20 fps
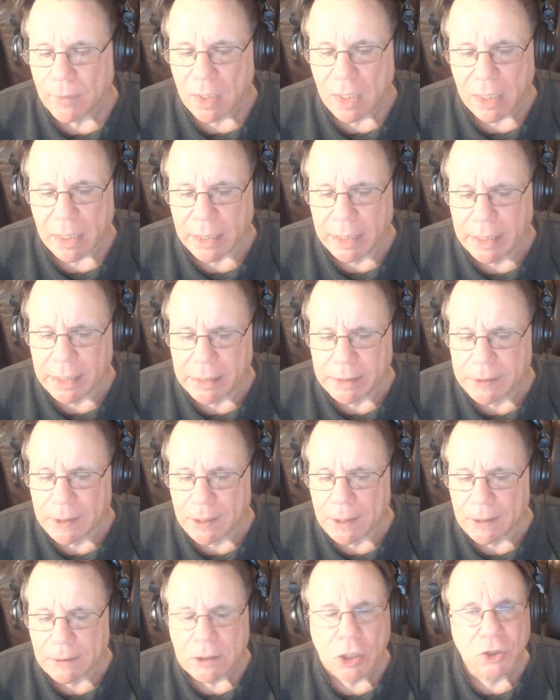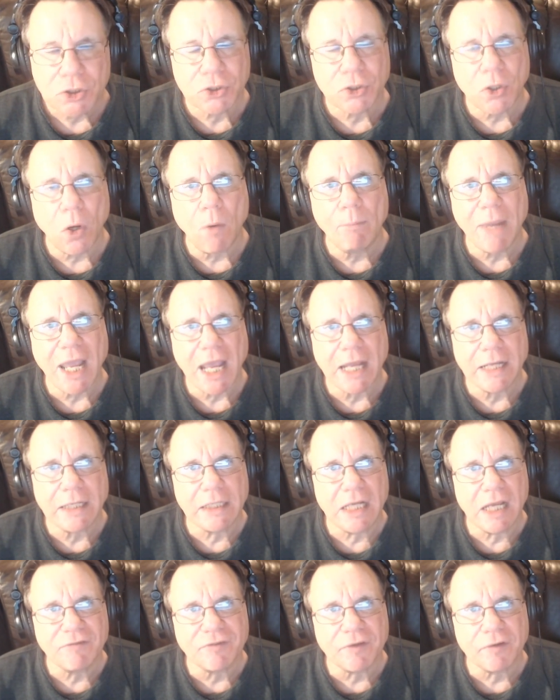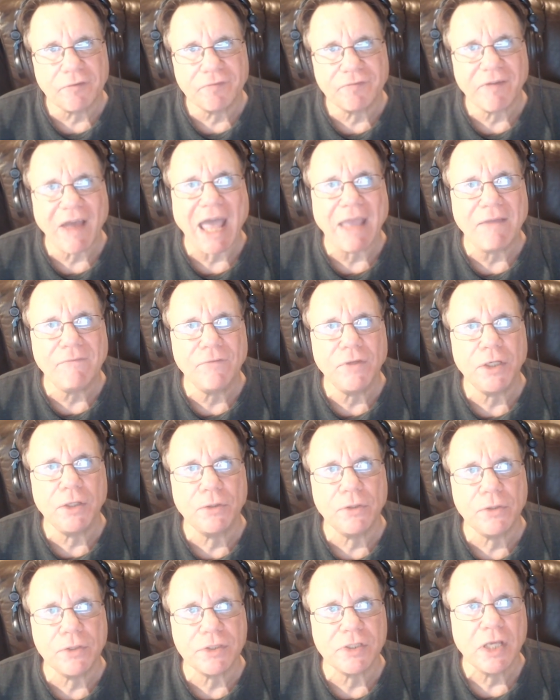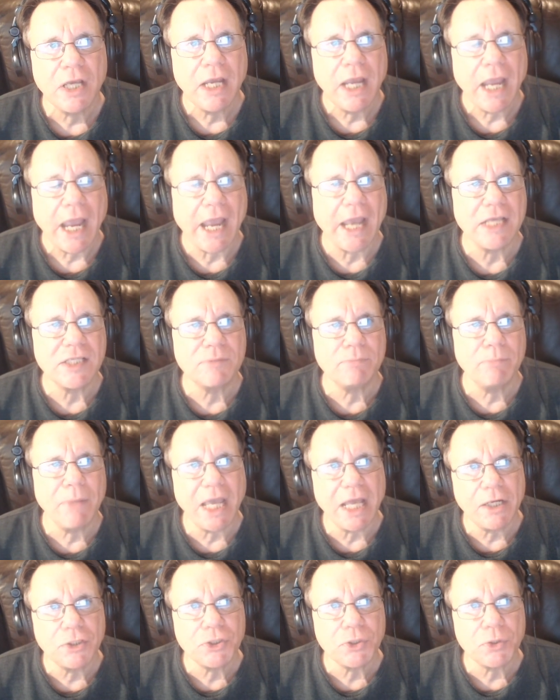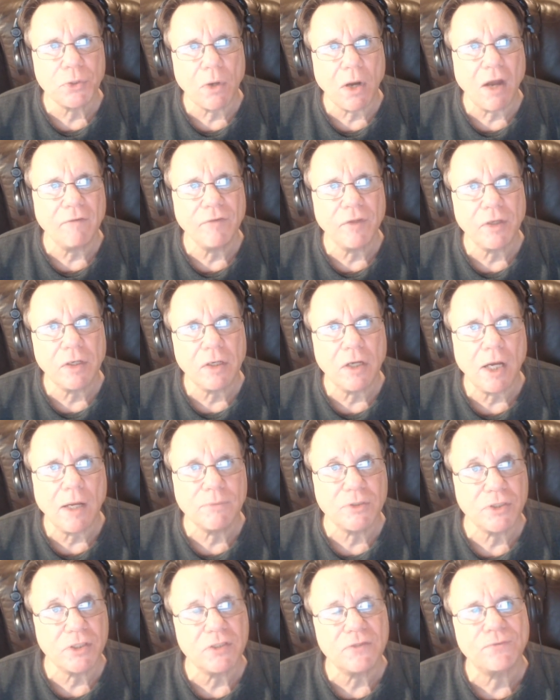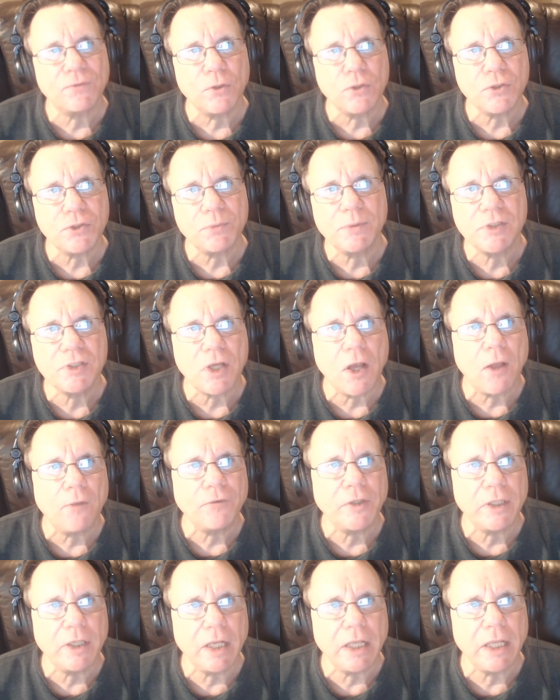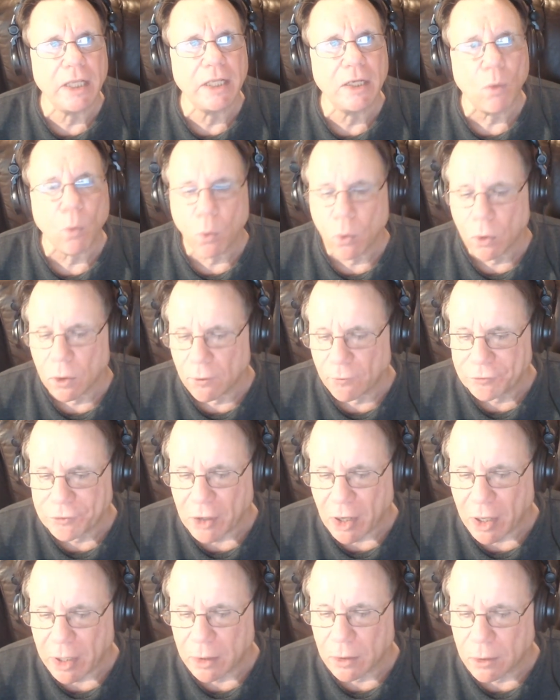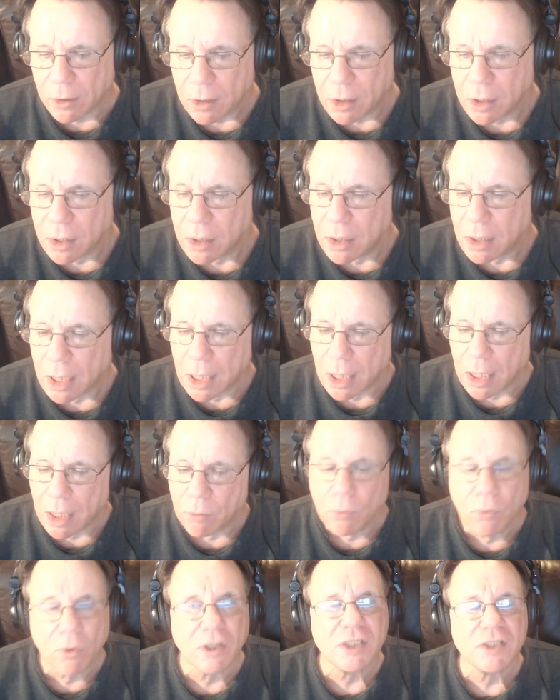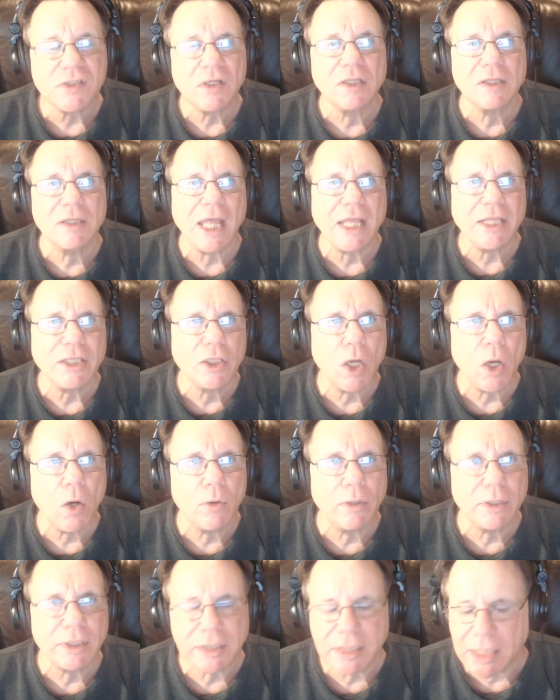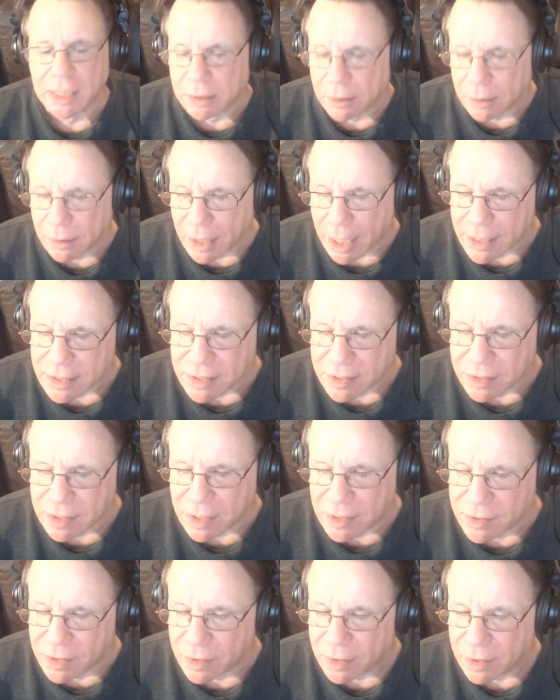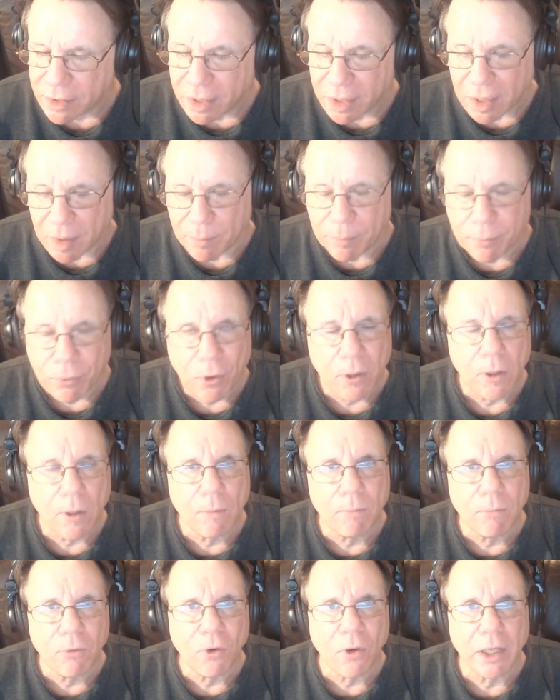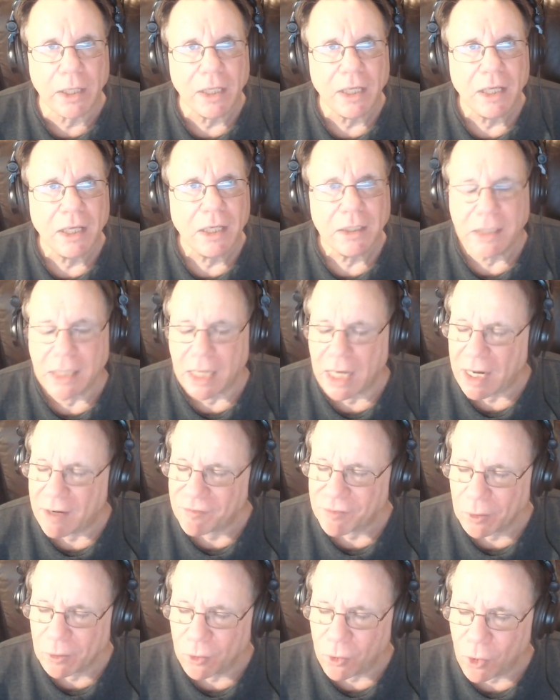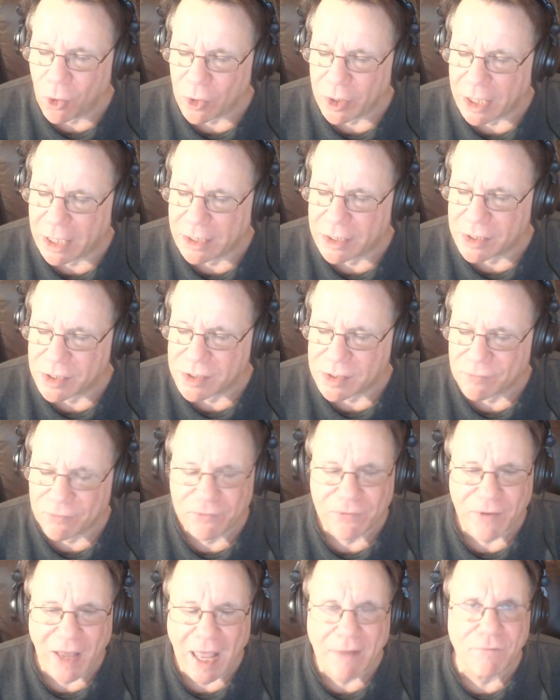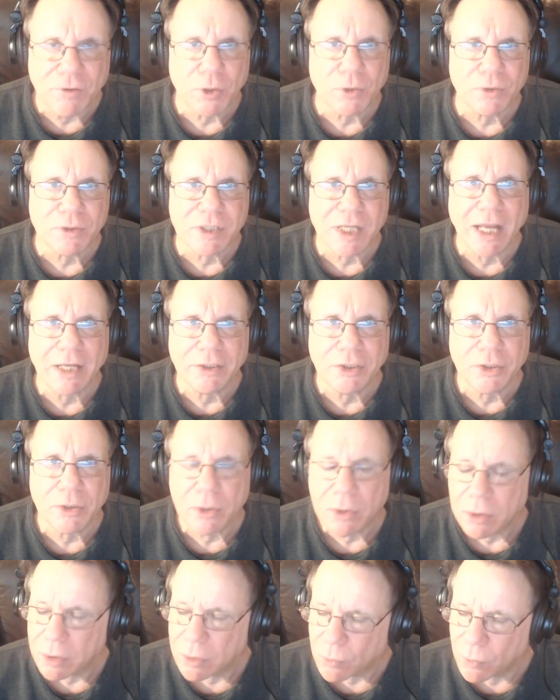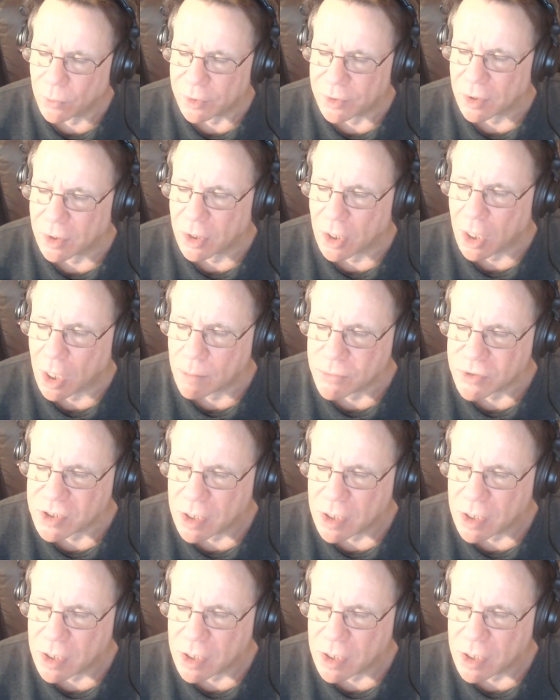And Joe Madden, after 5 years as manager of the Cubs, his first resulting in a world title, was let go at the end of last season. And boy, oh boy, you have to look at his 5-year tenure with the Cubs.